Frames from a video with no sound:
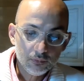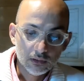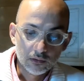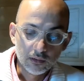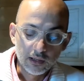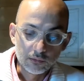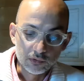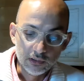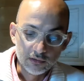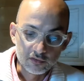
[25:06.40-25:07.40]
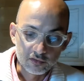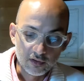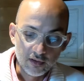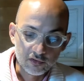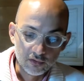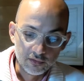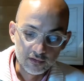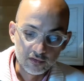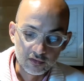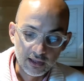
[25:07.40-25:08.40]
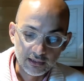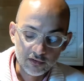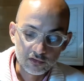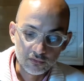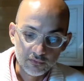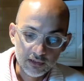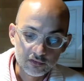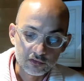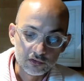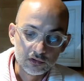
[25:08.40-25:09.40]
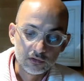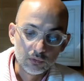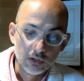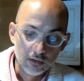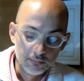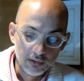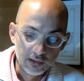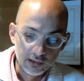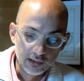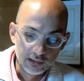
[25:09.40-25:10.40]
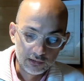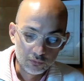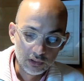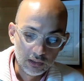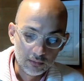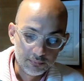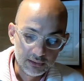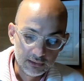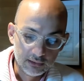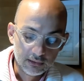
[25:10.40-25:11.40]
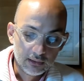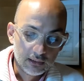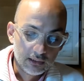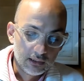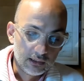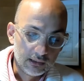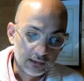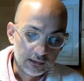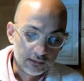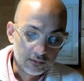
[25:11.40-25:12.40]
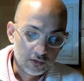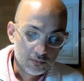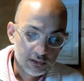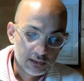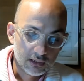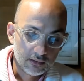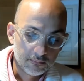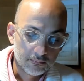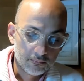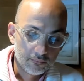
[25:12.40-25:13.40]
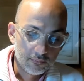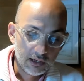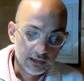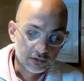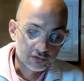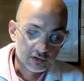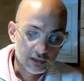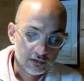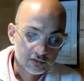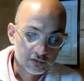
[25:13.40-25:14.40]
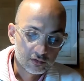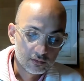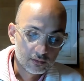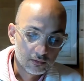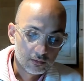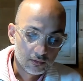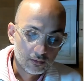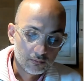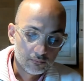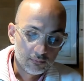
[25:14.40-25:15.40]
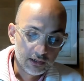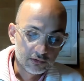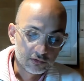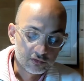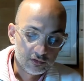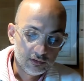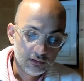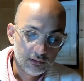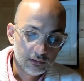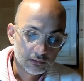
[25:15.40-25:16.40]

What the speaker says: now it's this is like s of x, so it will be omega minus x minus t